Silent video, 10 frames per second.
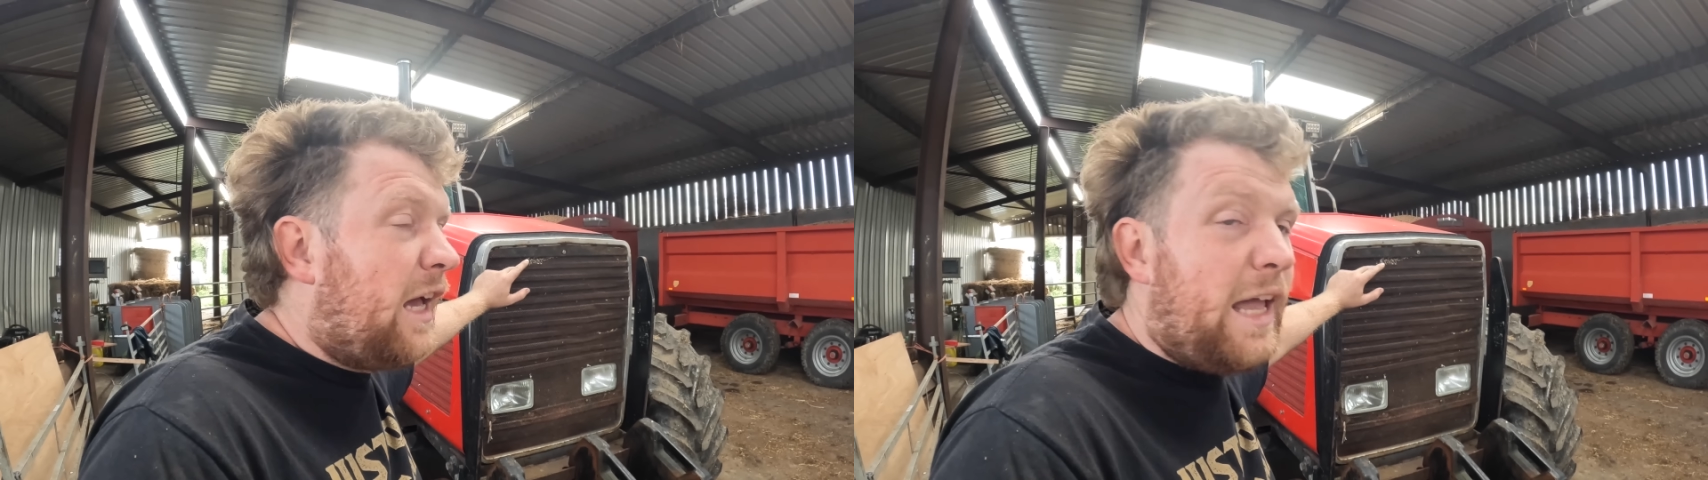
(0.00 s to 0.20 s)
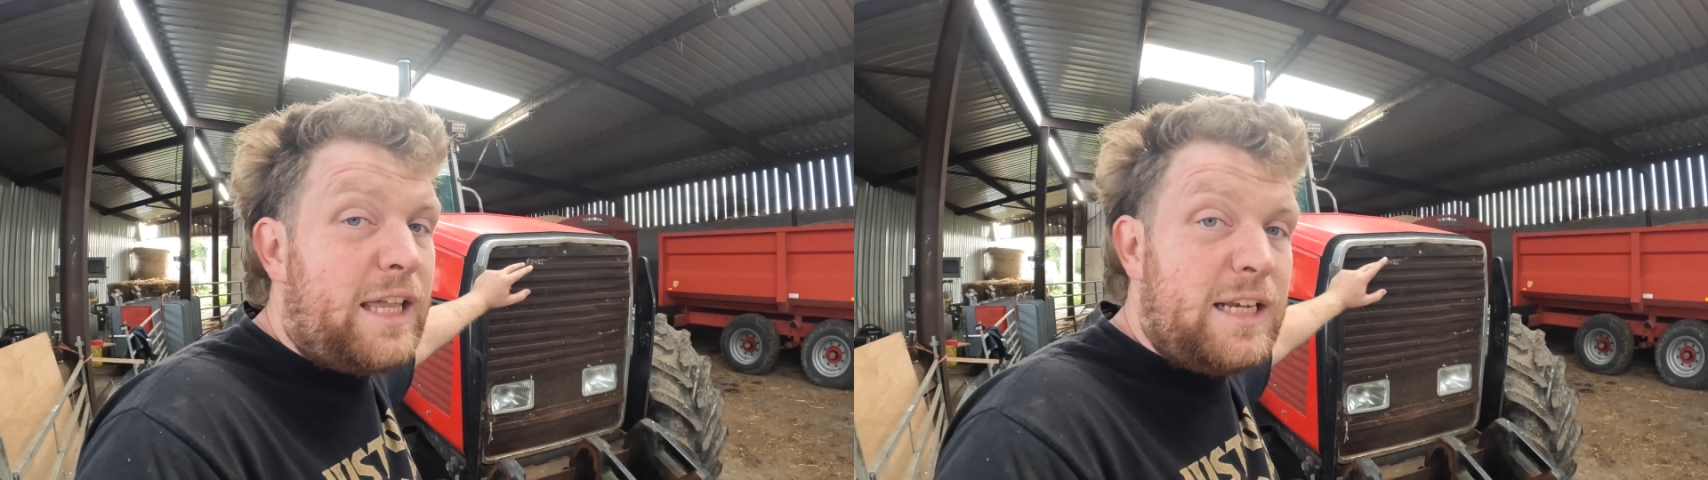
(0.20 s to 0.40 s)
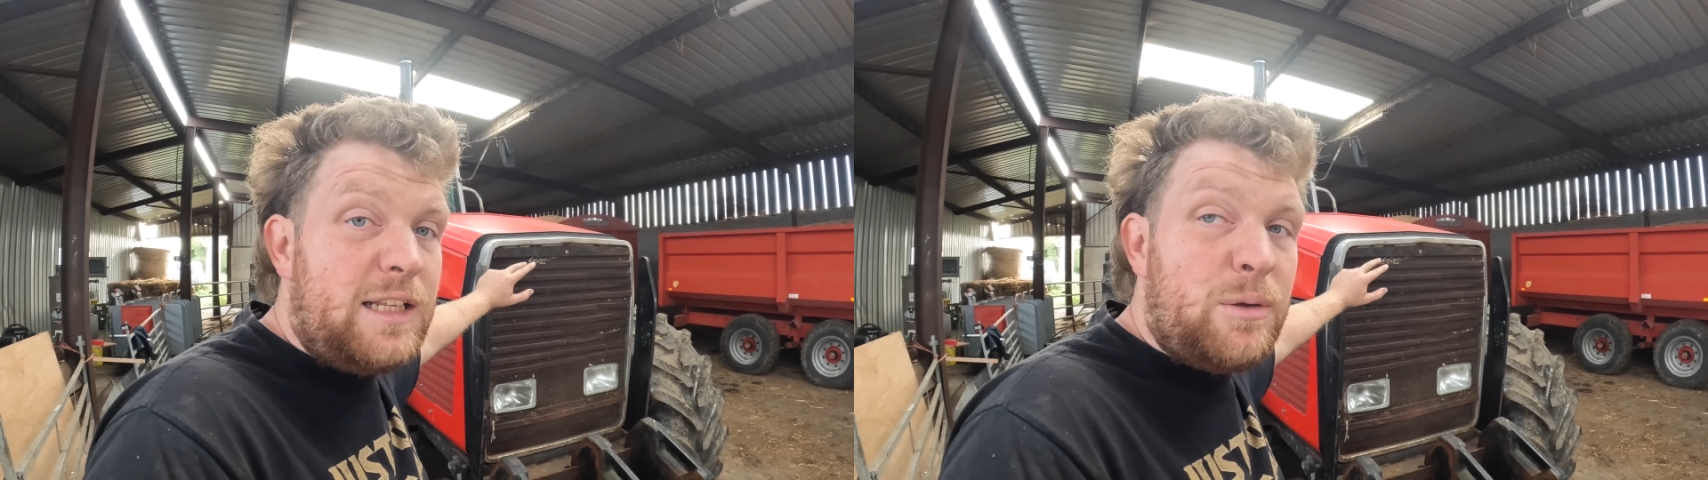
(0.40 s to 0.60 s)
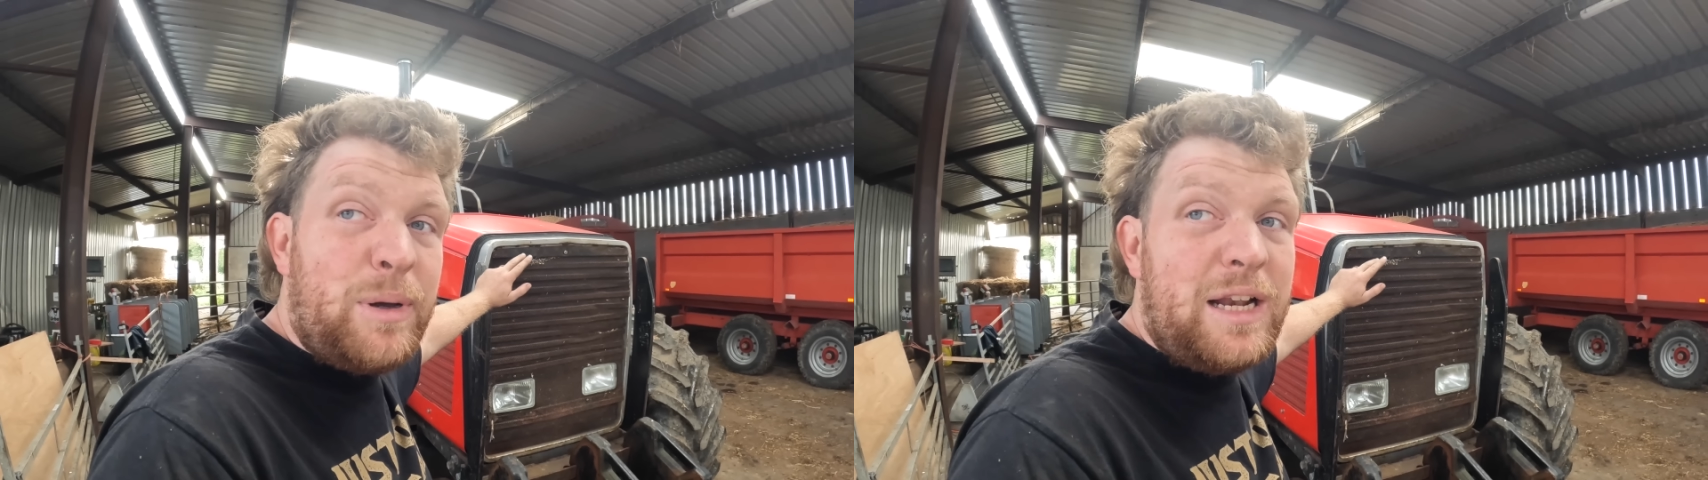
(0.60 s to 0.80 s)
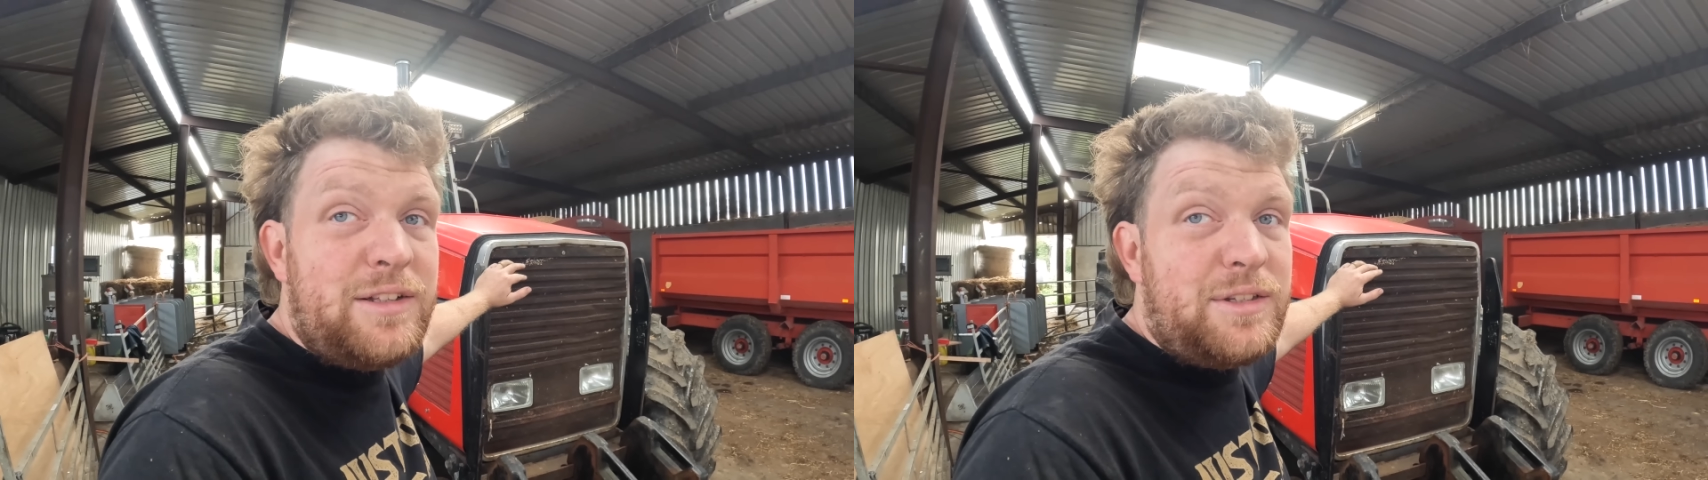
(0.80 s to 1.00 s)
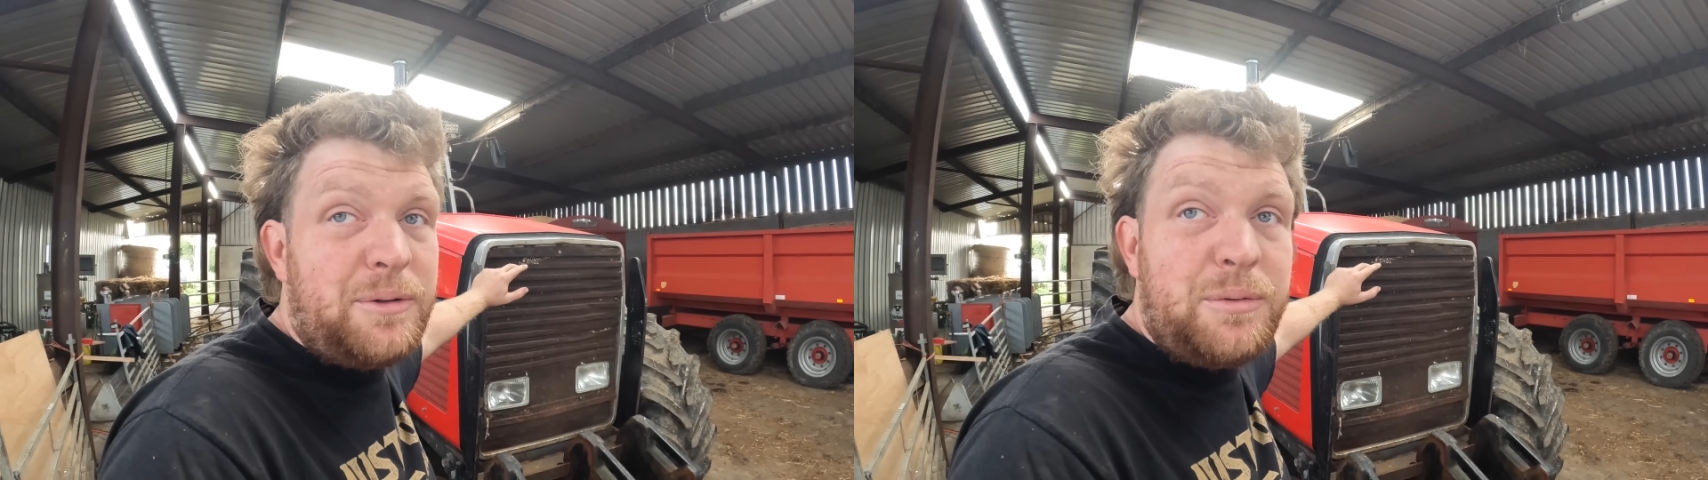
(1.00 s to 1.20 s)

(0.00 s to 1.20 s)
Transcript: hanging in the balance here,